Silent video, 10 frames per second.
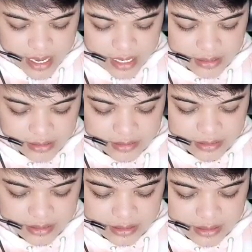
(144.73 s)
I don't
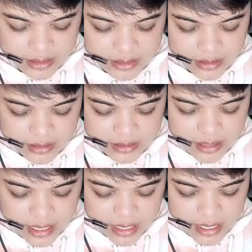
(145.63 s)
see it,
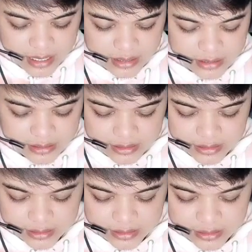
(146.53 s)

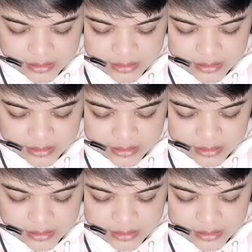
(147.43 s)
guys.